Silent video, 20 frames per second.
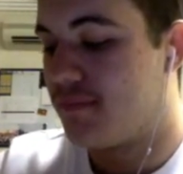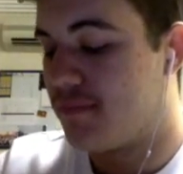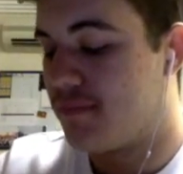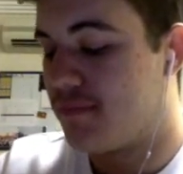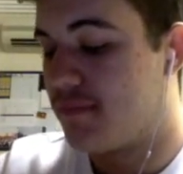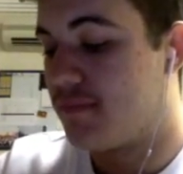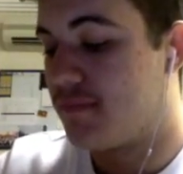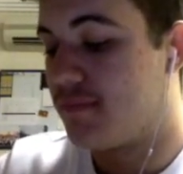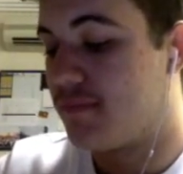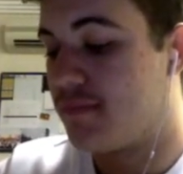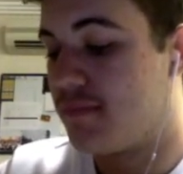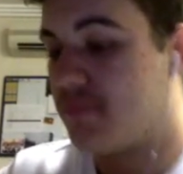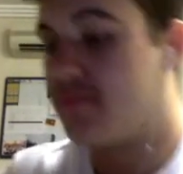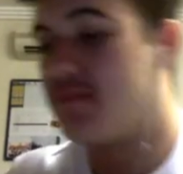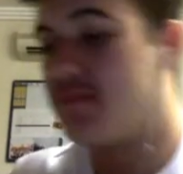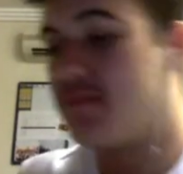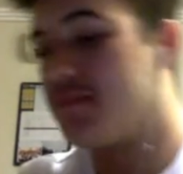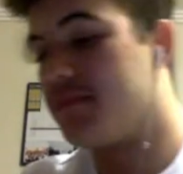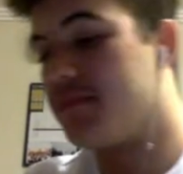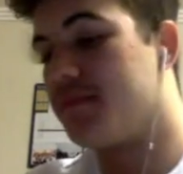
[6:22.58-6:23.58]

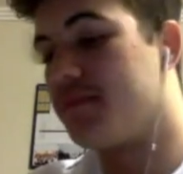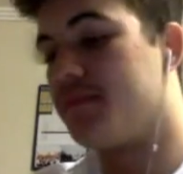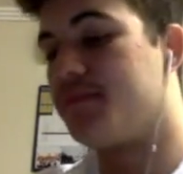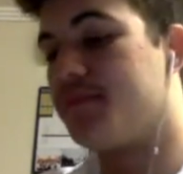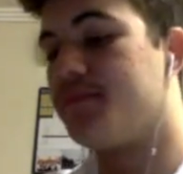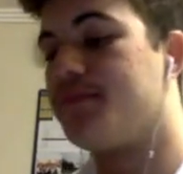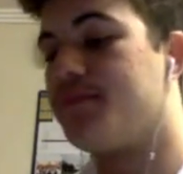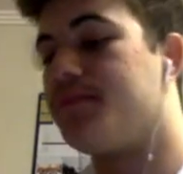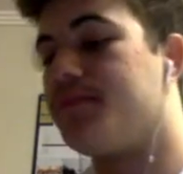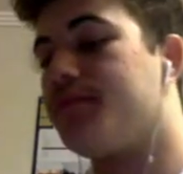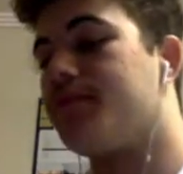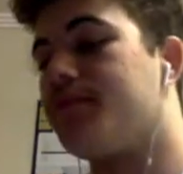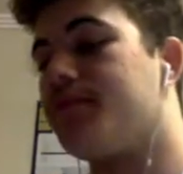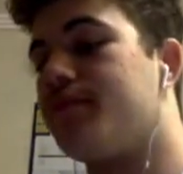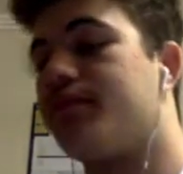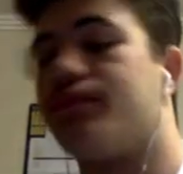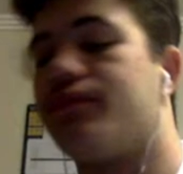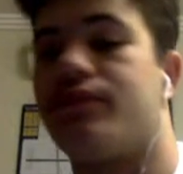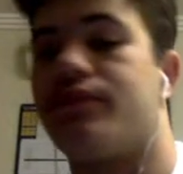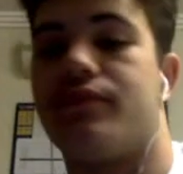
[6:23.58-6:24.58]

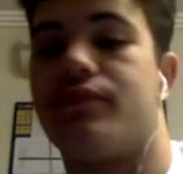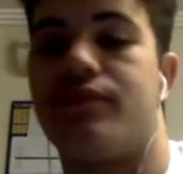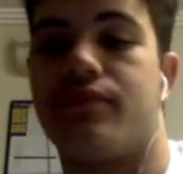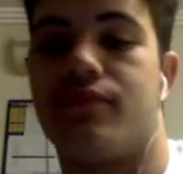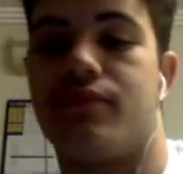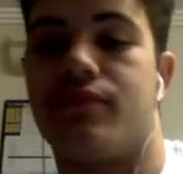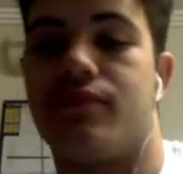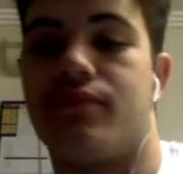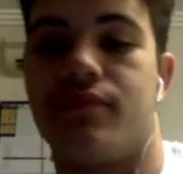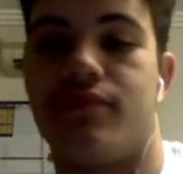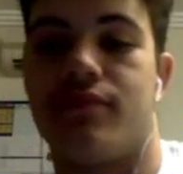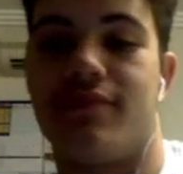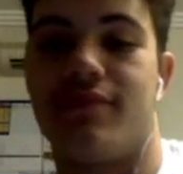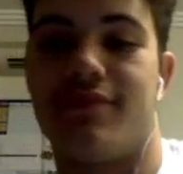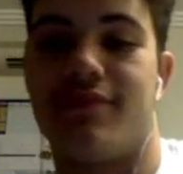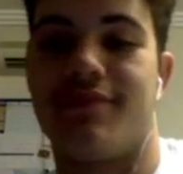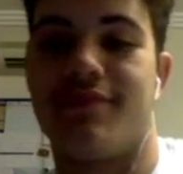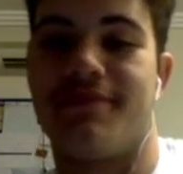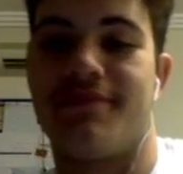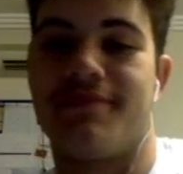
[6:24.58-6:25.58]

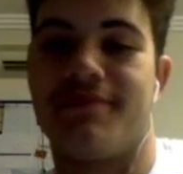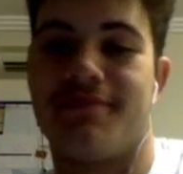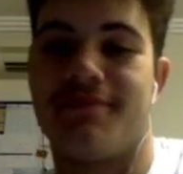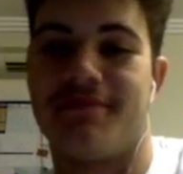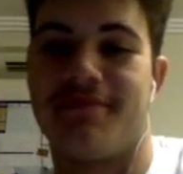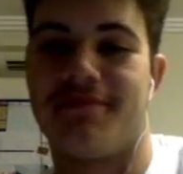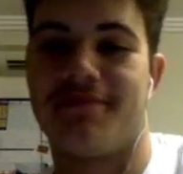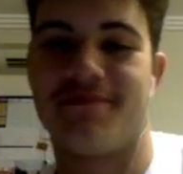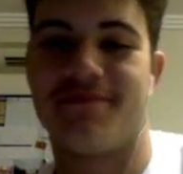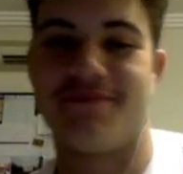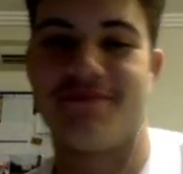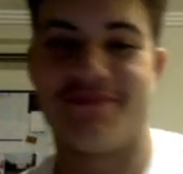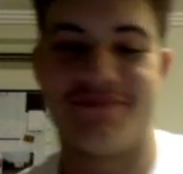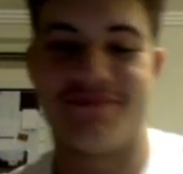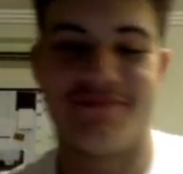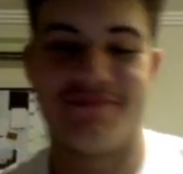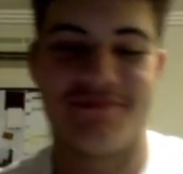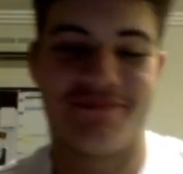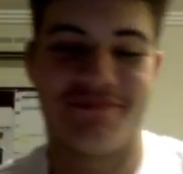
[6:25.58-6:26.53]
(silent)